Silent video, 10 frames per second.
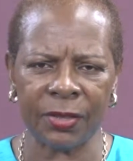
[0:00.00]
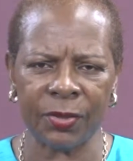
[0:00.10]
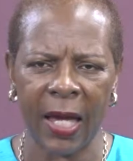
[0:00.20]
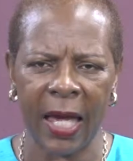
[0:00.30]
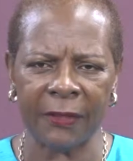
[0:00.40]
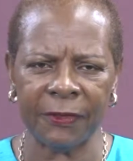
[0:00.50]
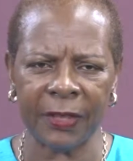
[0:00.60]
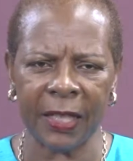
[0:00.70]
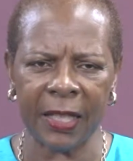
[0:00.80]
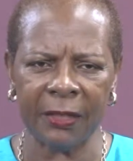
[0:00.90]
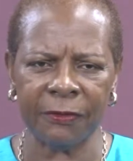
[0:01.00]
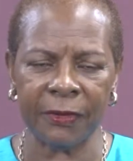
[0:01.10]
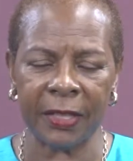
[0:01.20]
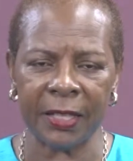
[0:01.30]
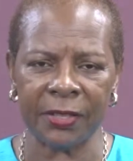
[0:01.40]
To advocate
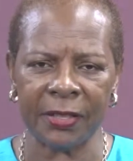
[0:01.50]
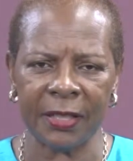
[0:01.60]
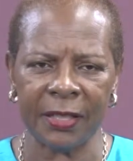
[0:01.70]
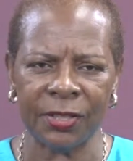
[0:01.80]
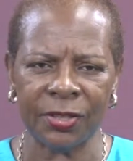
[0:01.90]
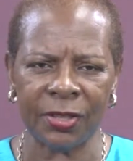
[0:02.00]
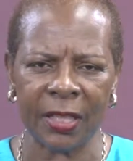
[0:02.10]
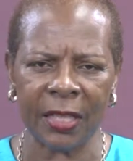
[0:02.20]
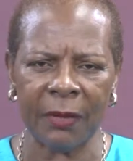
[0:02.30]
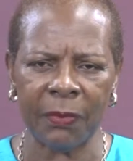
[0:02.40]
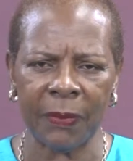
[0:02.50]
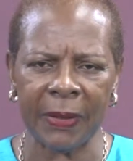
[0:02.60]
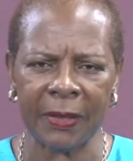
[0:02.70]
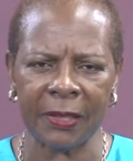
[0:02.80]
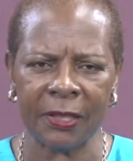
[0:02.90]
for legislation and
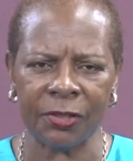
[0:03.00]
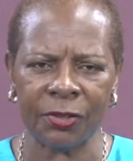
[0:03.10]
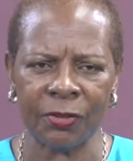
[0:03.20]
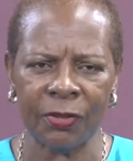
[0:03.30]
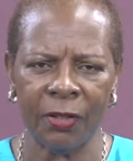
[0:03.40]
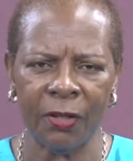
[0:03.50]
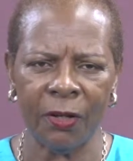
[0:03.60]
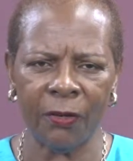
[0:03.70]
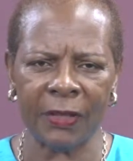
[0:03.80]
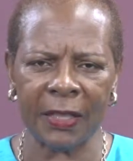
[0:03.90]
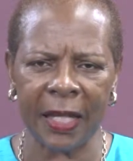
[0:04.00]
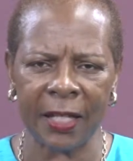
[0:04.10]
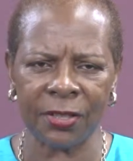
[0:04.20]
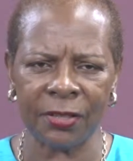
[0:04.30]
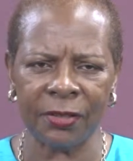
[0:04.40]
implementation of the
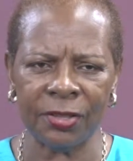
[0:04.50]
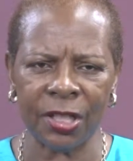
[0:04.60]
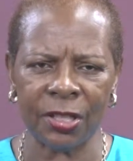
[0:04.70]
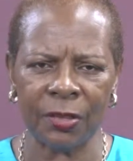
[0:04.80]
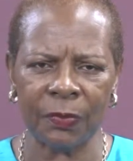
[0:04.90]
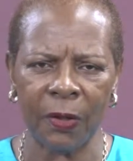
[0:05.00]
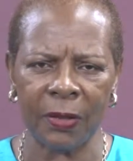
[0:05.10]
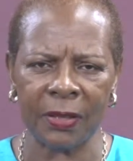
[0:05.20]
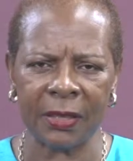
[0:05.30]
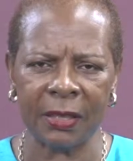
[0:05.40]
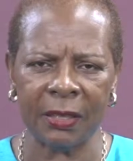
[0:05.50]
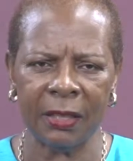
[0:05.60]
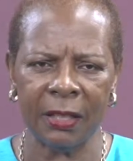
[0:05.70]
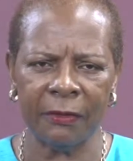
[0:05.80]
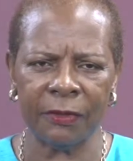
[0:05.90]
National Gender Policy
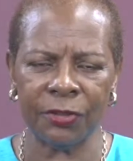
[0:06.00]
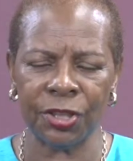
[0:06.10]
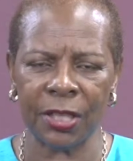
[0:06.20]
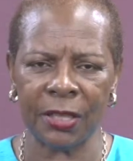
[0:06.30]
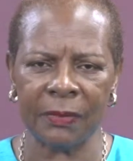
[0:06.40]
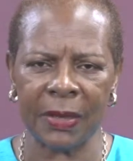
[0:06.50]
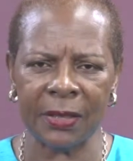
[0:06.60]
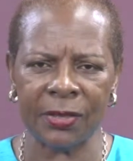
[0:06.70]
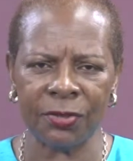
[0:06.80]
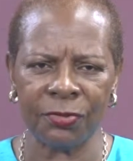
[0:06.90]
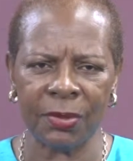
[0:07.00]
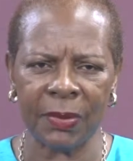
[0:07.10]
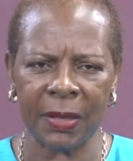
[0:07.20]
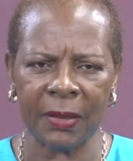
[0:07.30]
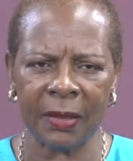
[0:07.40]
for Gender
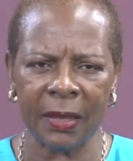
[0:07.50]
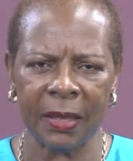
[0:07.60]
Mainstreaming.